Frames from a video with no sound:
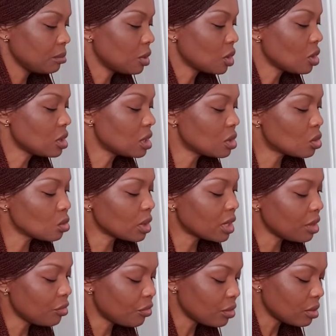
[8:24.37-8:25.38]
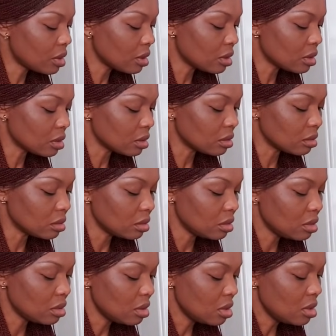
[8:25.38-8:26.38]
because it will give you
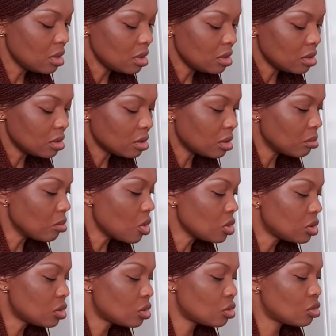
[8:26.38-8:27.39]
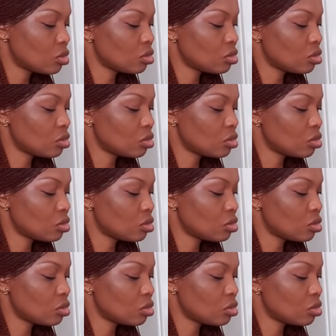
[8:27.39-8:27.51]
the most